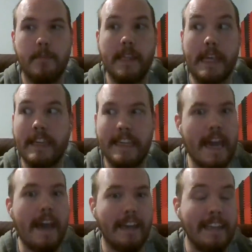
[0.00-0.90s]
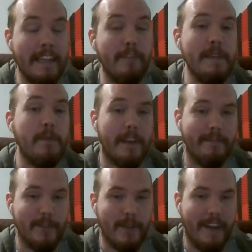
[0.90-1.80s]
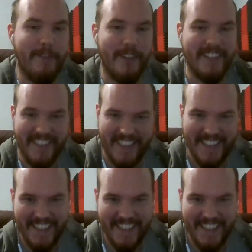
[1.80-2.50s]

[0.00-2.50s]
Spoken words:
be like, yeah, give me one of those rifles.